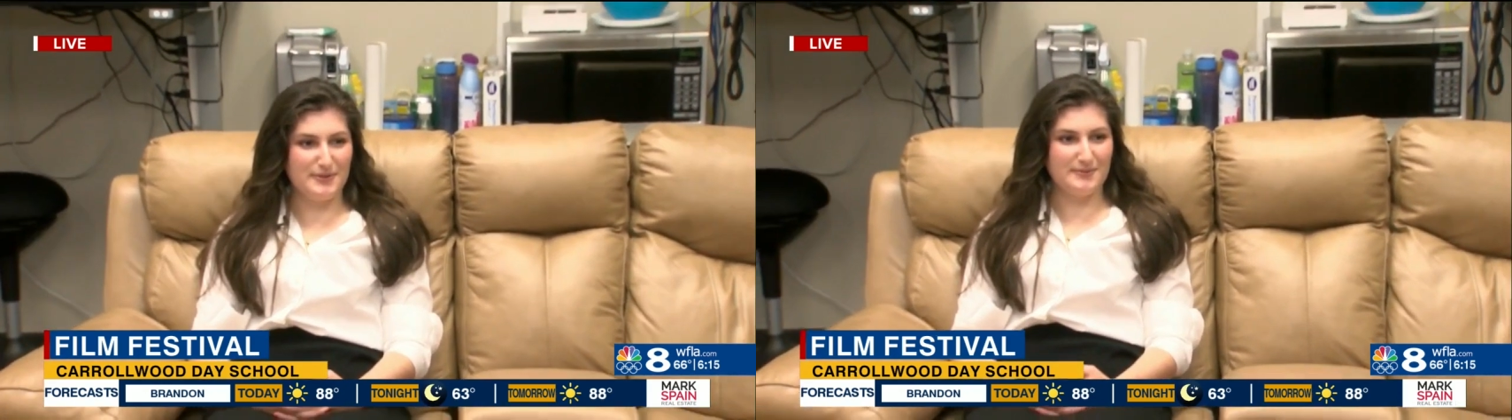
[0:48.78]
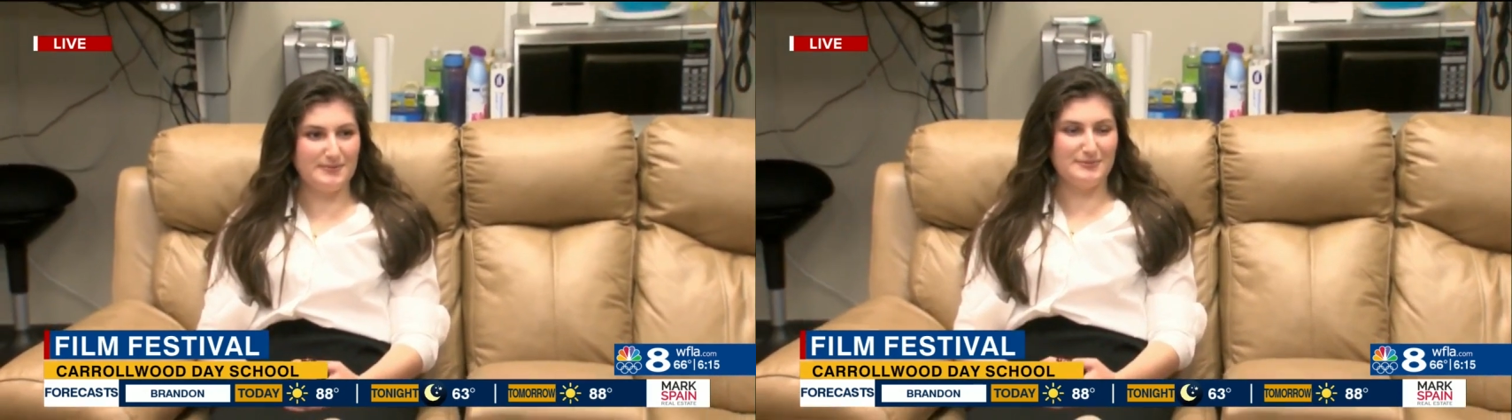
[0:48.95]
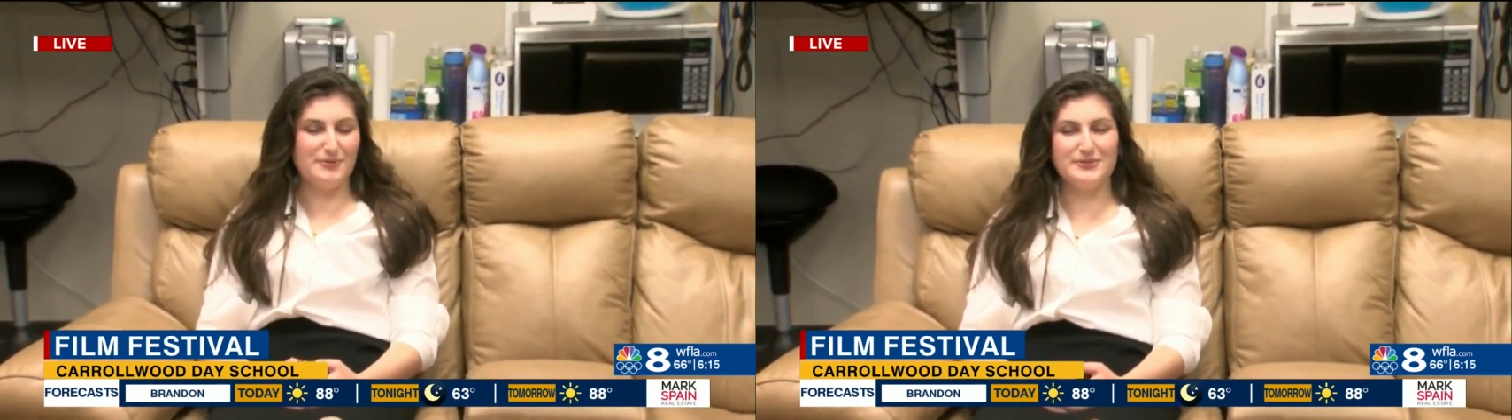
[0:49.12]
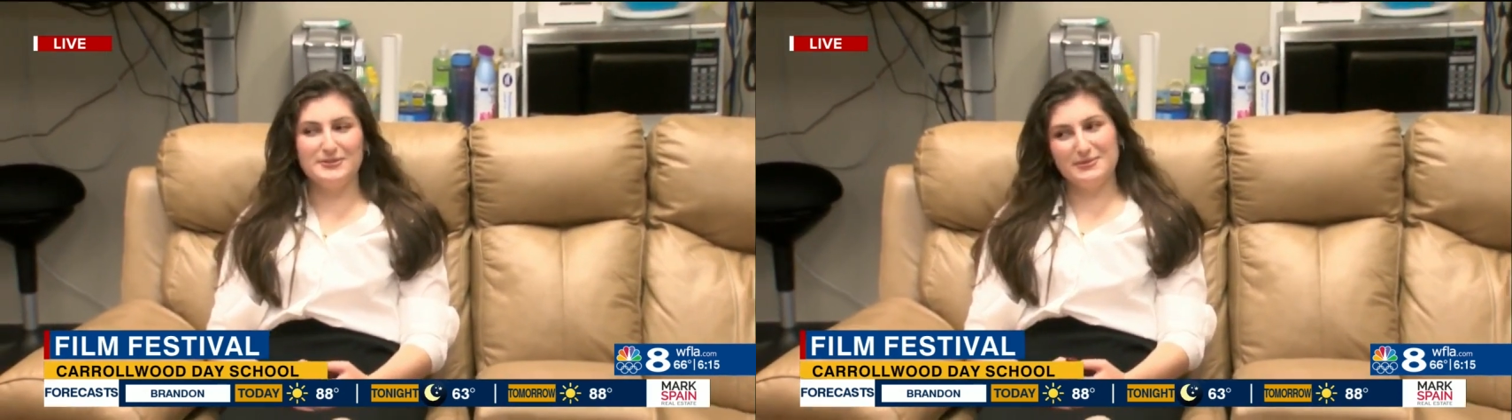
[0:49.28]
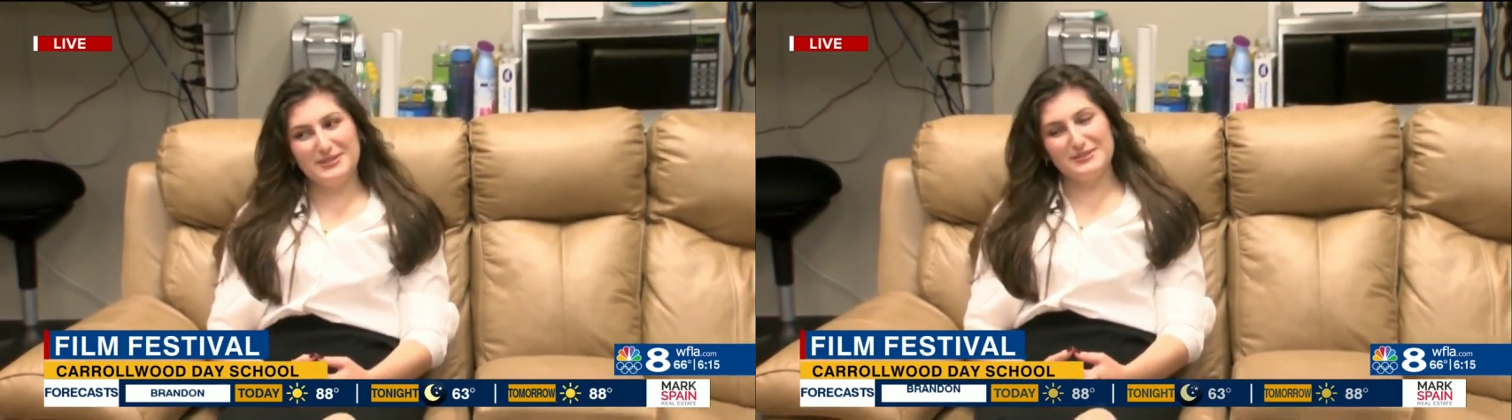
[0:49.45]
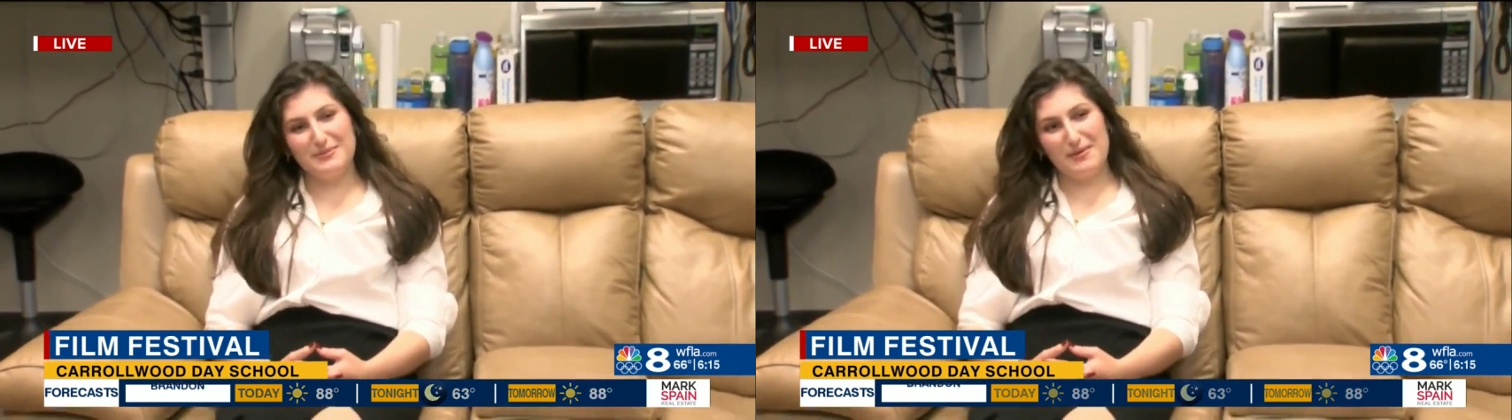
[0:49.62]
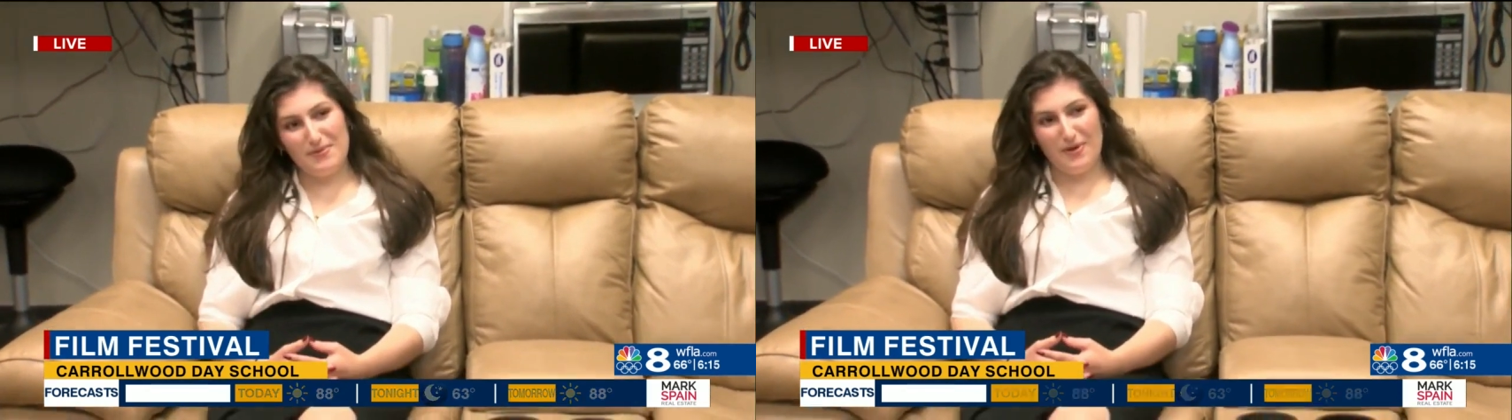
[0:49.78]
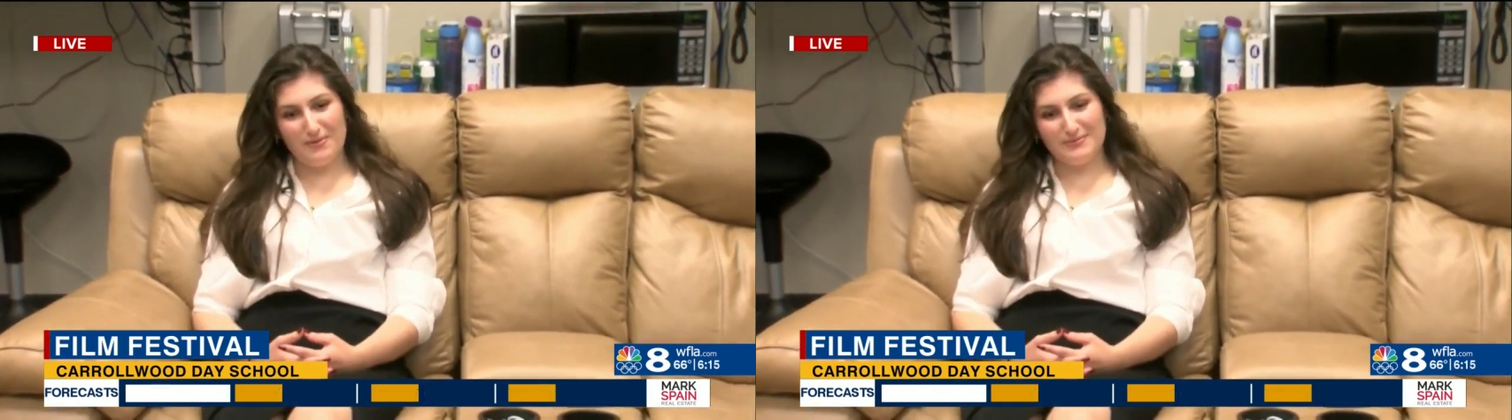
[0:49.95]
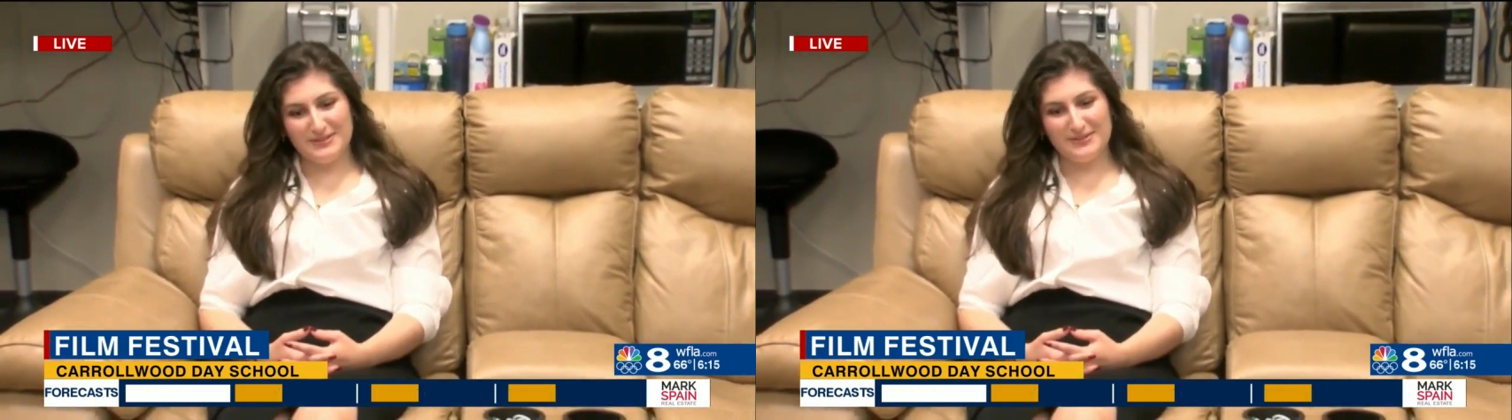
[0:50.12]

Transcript: films, mostly because of my mom.